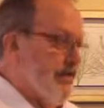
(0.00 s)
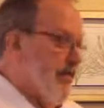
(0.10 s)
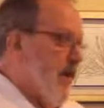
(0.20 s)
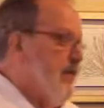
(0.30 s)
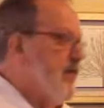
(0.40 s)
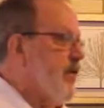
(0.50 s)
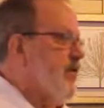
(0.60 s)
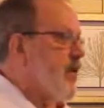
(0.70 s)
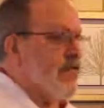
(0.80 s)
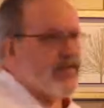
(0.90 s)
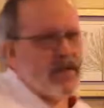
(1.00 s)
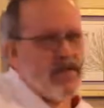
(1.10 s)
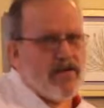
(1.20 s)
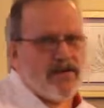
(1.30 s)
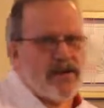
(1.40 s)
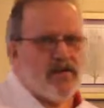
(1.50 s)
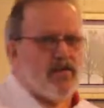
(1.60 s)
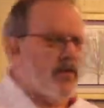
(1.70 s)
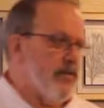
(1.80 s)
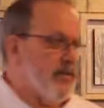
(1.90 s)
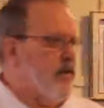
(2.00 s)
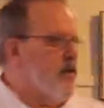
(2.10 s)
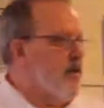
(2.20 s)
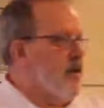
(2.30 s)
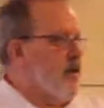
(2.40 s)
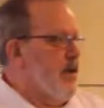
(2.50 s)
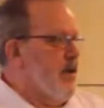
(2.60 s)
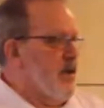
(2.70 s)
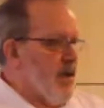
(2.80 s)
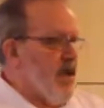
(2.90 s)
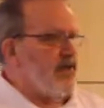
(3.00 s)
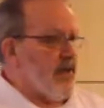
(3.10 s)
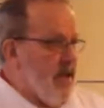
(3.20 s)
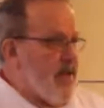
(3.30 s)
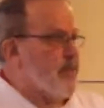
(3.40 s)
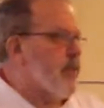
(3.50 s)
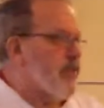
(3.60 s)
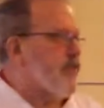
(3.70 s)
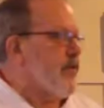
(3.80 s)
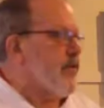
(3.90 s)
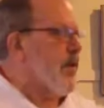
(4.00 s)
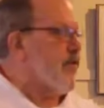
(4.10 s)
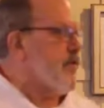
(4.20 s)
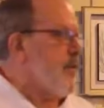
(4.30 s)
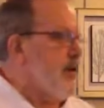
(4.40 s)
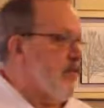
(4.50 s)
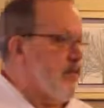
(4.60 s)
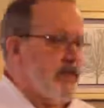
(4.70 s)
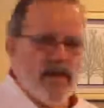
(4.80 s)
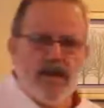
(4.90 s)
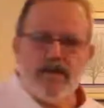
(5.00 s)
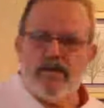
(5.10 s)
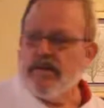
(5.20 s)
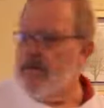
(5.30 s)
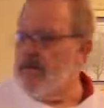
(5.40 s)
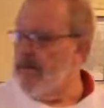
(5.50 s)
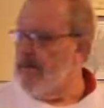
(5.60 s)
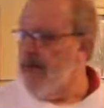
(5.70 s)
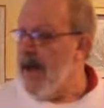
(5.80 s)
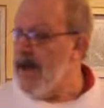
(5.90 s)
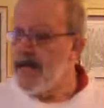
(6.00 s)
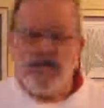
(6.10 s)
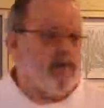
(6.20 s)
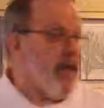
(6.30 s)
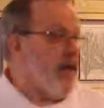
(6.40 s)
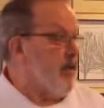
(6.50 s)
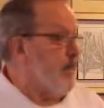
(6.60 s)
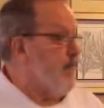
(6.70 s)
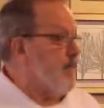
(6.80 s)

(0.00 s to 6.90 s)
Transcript: $5,000, $6,000. I had one actually happened, it was $6,000, and the buyer didn't buy it.